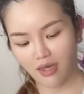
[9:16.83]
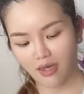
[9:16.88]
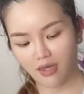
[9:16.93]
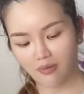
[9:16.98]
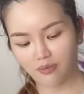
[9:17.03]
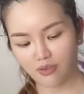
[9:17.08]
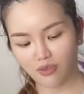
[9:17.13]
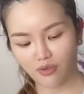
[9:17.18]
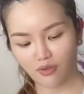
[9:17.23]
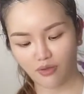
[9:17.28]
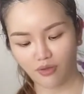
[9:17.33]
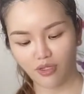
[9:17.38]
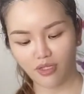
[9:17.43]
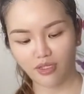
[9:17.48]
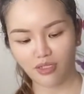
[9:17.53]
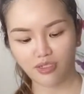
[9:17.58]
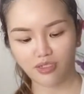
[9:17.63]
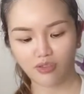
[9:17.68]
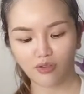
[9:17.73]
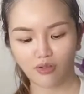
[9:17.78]
So it
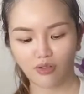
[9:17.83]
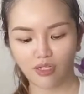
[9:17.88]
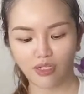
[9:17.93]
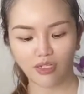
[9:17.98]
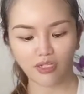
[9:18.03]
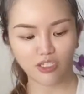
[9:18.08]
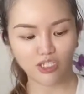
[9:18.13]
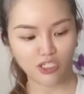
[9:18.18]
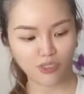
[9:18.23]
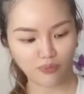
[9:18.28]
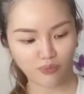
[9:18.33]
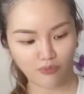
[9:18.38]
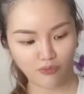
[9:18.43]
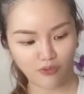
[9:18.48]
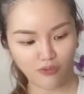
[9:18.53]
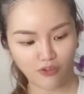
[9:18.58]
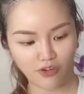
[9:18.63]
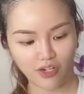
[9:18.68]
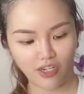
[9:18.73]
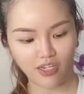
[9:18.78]
is not like a
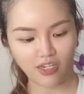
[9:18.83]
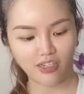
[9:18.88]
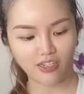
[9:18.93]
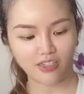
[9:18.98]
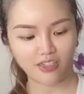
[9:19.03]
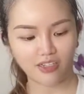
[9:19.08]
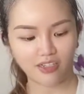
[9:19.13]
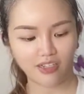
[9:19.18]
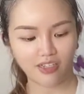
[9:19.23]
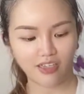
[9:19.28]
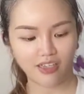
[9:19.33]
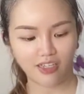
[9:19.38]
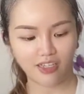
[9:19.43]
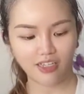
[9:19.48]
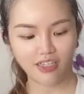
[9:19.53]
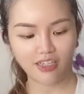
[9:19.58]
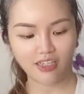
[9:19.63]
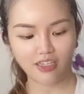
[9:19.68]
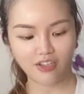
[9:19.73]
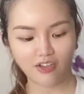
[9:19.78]
ship-free
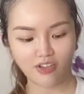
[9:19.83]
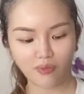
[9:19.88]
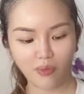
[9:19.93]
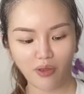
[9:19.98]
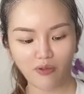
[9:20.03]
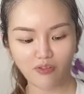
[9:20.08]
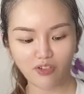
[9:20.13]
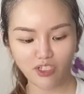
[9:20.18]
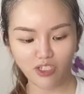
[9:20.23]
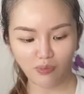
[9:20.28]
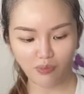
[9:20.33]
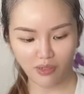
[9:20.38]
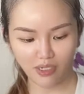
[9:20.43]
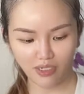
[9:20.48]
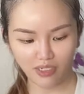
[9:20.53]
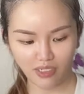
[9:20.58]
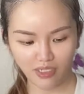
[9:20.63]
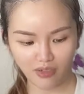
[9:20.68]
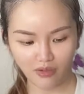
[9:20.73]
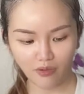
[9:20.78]
thing. You have to pay for shipping
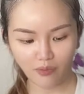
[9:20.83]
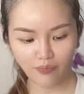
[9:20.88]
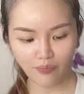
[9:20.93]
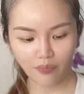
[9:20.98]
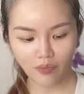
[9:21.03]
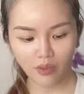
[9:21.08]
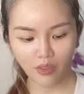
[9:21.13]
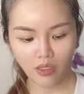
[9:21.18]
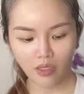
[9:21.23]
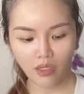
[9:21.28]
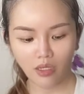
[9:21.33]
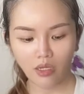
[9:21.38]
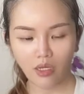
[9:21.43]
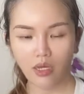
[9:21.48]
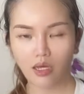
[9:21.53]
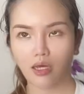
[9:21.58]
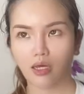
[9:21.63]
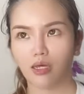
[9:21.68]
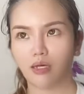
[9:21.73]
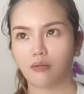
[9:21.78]
still.
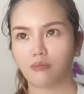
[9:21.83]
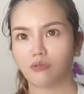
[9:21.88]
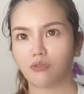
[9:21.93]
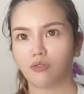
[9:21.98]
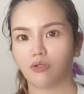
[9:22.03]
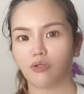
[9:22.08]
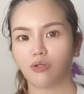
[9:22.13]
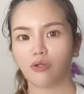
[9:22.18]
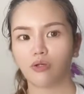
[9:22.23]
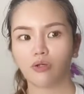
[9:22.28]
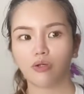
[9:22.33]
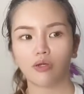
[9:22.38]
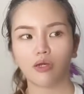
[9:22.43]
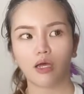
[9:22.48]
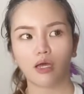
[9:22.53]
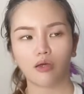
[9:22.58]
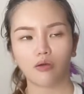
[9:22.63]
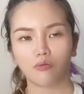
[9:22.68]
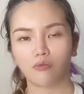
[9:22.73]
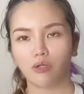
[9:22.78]
So
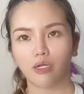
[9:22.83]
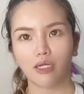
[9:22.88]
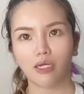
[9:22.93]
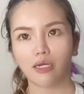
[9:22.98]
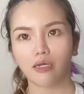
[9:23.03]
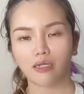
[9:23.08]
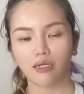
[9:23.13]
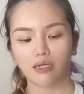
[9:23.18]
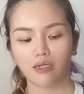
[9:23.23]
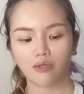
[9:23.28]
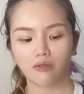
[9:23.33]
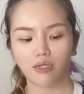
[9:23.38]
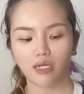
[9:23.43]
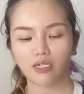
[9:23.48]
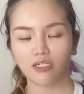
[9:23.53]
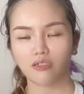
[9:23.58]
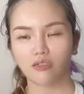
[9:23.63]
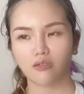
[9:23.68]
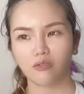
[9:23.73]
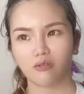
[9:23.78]
when I calculate, it
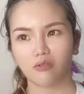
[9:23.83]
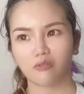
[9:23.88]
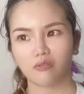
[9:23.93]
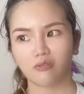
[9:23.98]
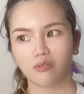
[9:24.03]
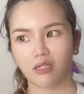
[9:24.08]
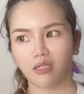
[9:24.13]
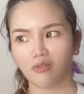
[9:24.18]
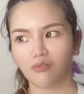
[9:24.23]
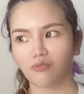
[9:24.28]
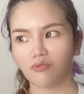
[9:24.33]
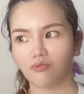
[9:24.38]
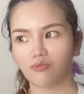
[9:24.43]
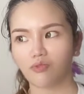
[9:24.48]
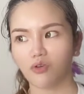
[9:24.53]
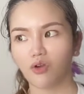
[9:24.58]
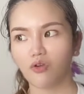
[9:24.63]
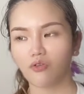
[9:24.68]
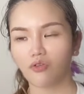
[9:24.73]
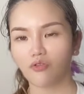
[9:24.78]
actually cost like
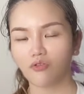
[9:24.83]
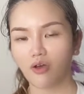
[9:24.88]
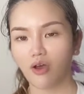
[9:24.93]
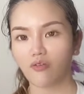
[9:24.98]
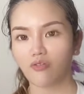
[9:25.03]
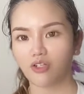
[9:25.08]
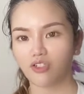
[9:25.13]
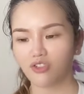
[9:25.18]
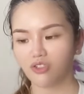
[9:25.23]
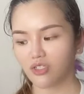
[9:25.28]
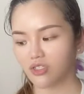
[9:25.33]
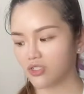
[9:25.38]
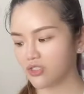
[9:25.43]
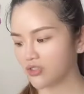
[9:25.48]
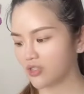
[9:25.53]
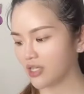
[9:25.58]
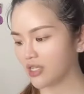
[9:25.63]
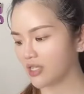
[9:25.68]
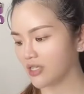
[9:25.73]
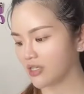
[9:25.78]
over 500
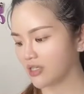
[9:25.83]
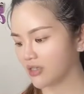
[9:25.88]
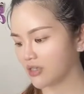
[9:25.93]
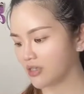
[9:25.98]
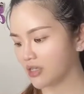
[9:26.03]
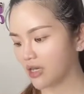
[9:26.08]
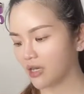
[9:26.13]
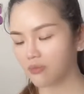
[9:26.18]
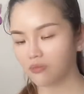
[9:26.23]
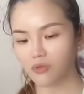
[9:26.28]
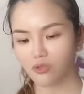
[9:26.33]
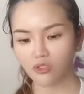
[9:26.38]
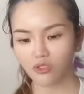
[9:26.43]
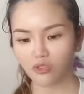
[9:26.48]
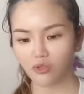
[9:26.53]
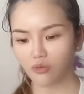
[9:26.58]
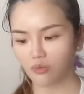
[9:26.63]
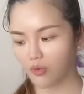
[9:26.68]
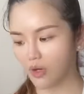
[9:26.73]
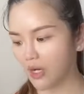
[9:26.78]
Australian. I'm not
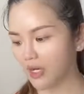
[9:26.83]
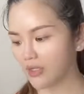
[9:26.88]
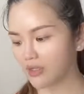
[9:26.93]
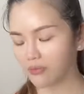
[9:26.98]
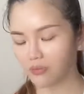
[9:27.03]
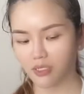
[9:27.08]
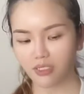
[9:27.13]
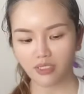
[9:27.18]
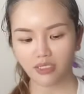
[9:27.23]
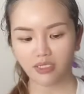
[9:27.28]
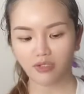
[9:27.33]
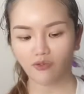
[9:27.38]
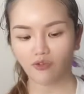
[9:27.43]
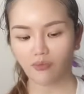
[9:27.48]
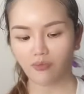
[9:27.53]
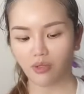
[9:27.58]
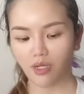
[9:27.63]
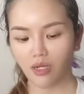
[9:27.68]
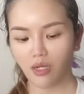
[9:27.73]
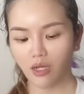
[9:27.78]
sure why the price is different,
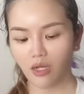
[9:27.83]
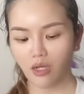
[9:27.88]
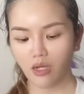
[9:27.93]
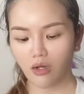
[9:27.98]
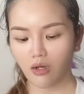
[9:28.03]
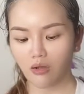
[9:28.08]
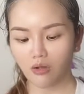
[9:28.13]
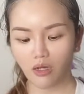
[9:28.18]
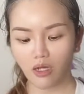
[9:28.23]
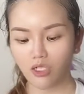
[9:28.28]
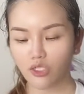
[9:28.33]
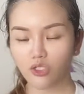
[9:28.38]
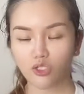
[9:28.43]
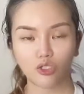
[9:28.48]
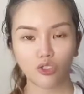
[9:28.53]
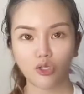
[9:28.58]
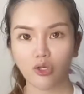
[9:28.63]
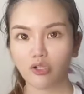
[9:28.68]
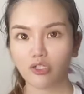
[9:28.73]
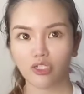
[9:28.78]
but I
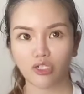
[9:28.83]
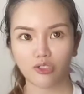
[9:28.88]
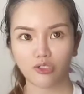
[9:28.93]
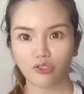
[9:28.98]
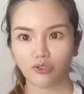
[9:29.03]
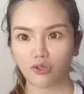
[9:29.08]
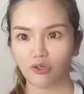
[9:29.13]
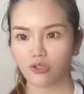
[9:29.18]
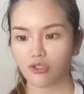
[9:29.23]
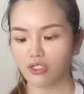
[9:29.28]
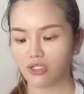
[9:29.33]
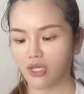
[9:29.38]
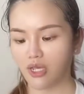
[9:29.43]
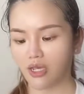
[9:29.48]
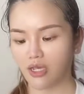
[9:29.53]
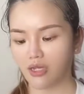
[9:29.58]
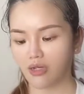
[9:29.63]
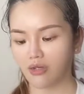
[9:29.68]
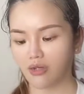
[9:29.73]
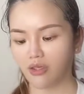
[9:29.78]
search
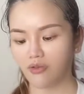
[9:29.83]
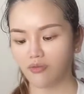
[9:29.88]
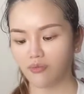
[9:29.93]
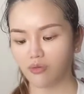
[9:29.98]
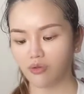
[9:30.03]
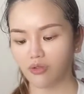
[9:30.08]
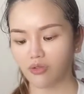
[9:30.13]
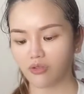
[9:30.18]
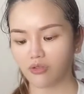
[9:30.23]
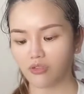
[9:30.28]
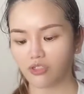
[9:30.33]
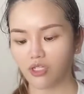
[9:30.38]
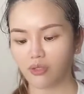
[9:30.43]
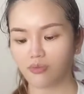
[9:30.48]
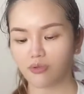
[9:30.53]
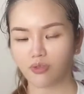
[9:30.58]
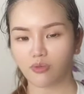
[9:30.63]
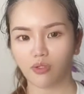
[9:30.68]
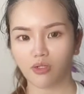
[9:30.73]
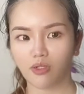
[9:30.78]
and even put in the
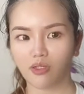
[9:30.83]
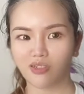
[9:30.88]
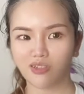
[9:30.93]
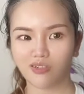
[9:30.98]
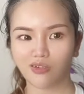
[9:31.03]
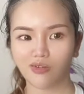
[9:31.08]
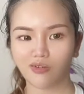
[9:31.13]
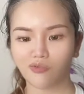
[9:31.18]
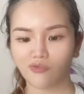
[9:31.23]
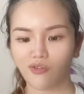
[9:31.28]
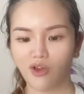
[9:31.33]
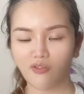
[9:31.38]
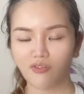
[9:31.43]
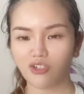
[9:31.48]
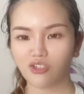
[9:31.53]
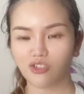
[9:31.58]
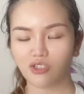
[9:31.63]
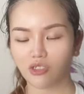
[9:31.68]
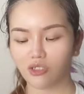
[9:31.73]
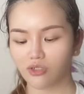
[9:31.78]
cheapest one, it's 500